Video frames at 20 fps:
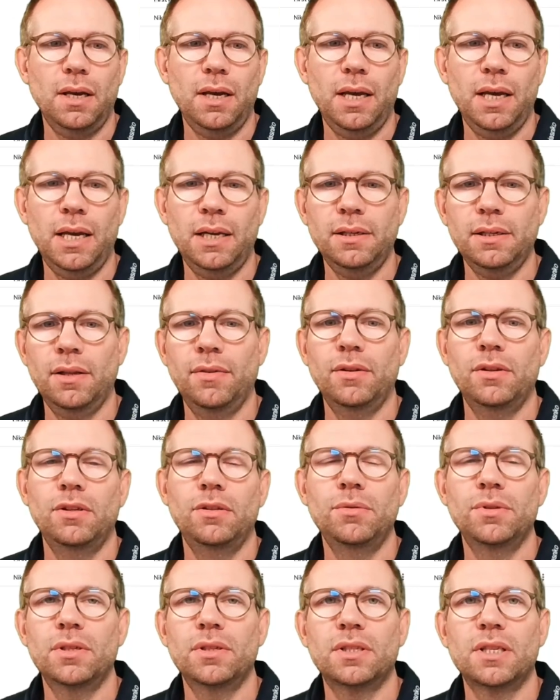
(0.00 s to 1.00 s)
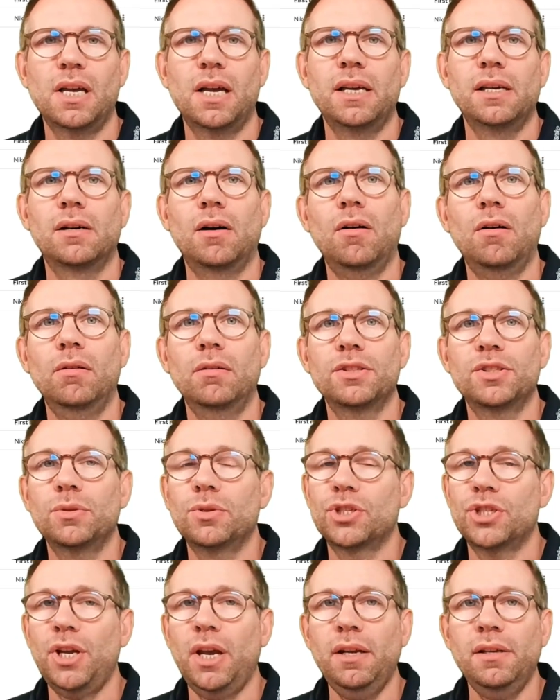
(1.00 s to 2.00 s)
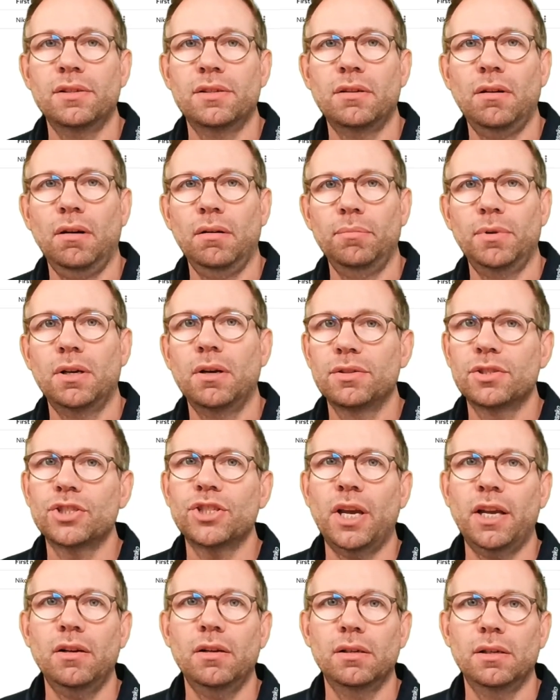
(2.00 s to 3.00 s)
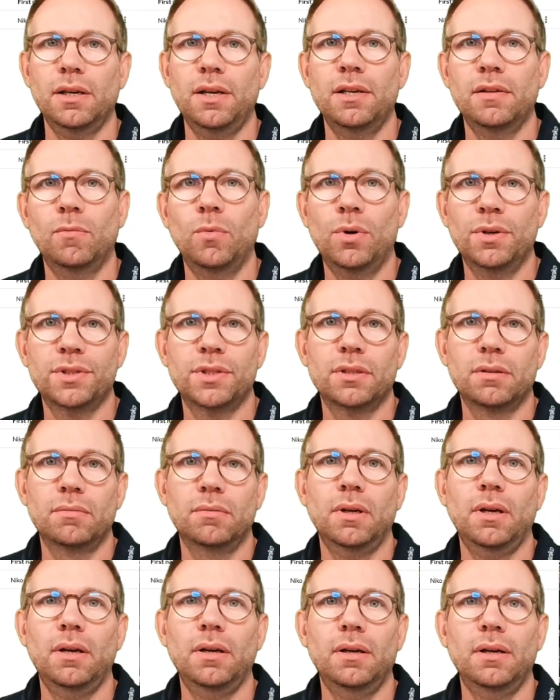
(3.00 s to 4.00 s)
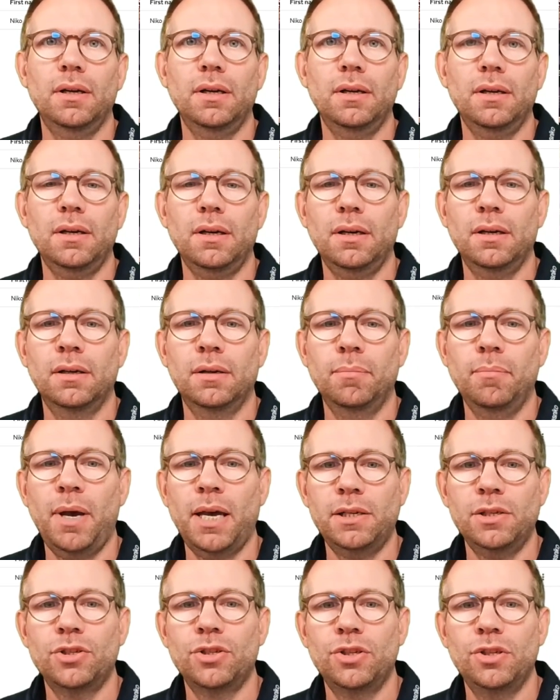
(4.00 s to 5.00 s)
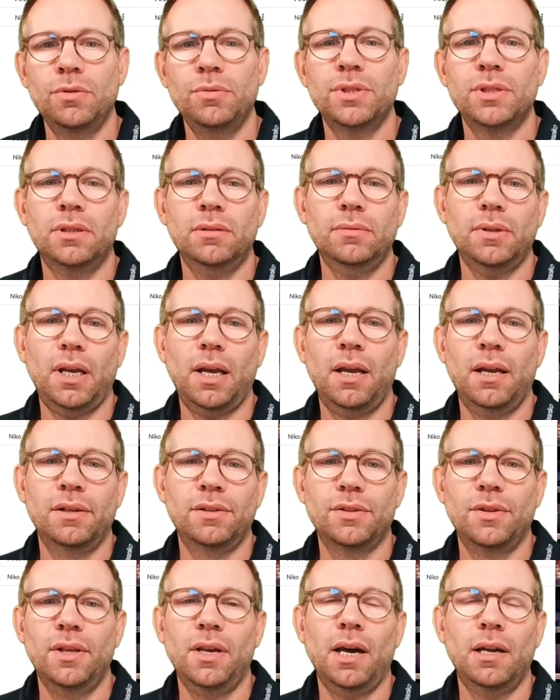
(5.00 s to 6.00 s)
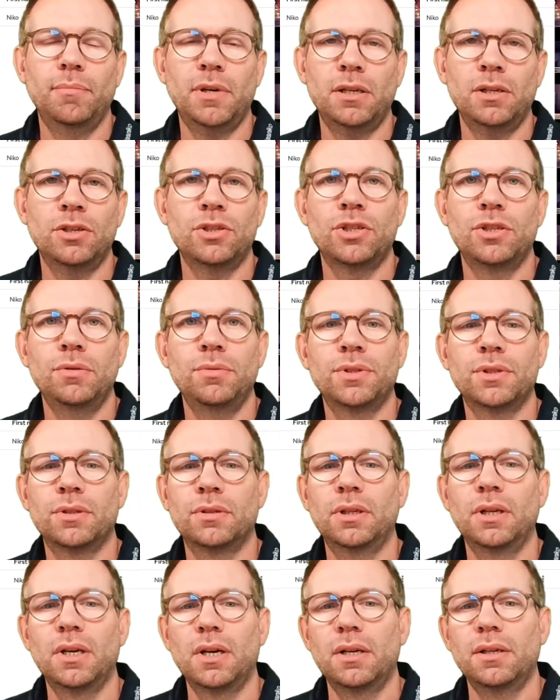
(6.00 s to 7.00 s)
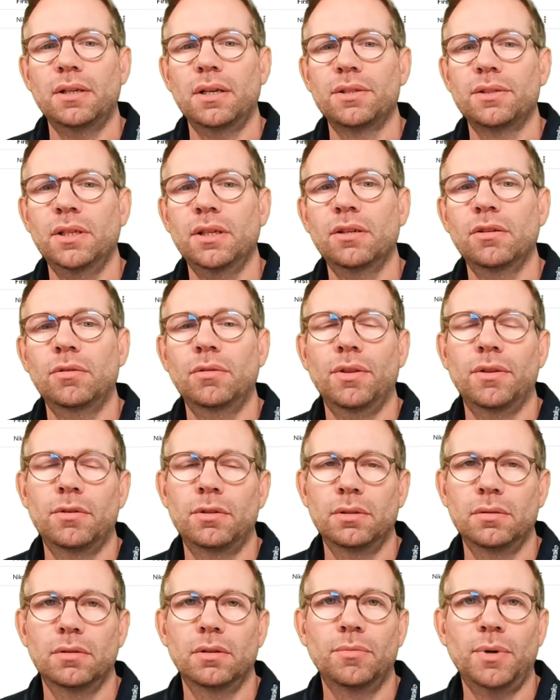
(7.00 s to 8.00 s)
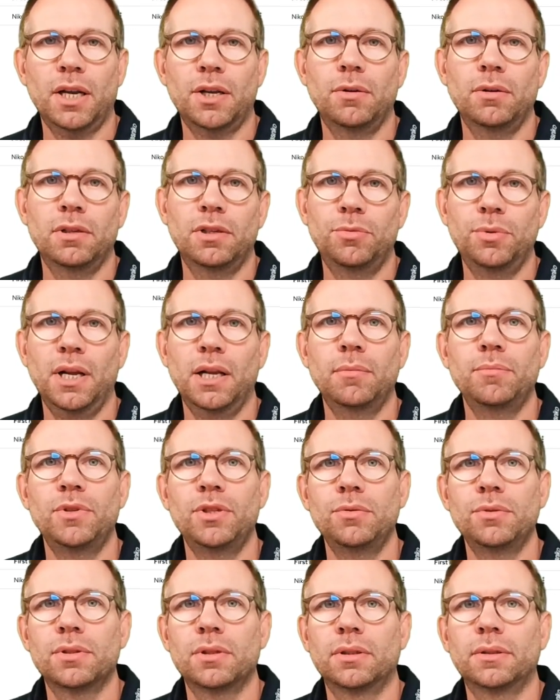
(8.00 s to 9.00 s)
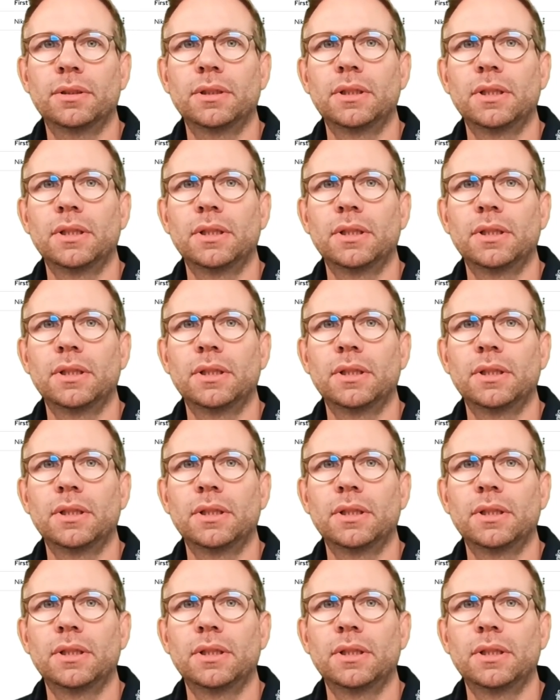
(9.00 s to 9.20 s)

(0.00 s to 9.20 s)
And in the users, also Jane is gone because Jane was a managed user, and the unmanaged user, Niko, the regular Realm user,